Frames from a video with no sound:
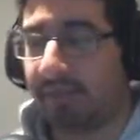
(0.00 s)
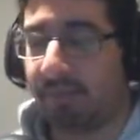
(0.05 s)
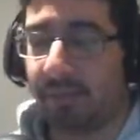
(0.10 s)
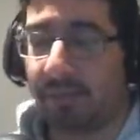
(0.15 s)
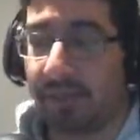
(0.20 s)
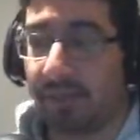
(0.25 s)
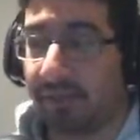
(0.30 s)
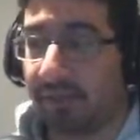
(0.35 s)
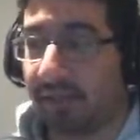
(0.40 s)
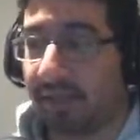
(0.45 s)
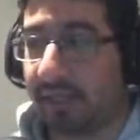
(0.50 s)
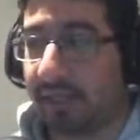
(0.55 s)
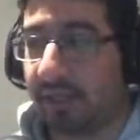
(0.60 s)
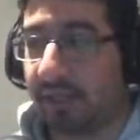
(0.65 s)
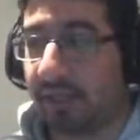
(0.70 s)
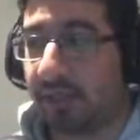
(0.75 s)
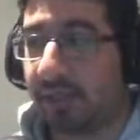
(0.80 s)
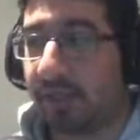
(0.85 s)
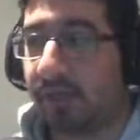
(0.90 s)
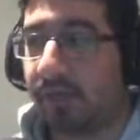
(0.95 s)
Because again,
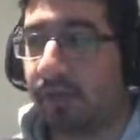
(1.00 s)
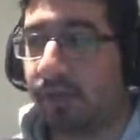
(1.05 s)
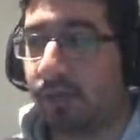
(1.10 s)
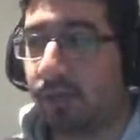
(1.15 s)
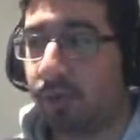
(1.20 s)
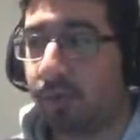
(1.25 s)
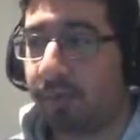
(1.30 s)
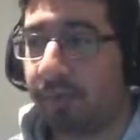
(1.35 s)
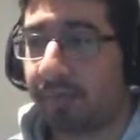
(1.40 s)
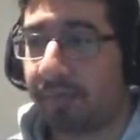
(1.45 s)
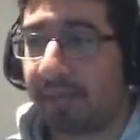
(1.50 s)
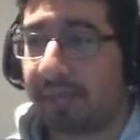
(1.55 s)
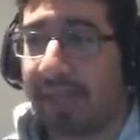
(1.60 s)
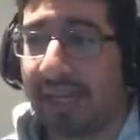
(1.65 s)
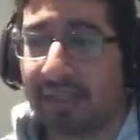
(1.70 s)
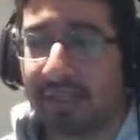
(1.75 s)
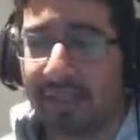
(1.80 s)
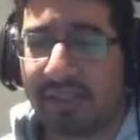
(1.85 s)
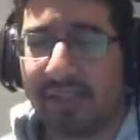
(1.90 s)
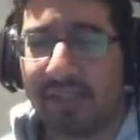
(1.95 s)
the Tarragrue, he
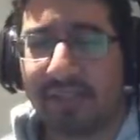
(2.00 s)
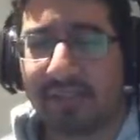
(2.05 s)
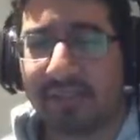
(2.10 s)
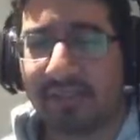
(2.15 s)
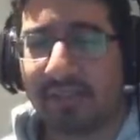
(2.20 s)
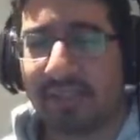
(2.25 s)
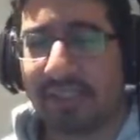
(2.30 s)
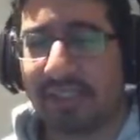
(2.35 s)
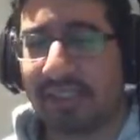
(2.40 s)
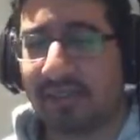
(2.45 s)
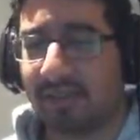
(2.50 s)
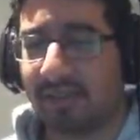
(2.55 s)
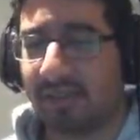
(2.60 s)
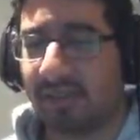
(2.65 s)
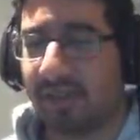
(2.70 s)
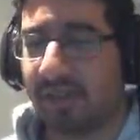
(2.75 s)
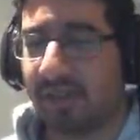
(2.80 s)
actually hits decently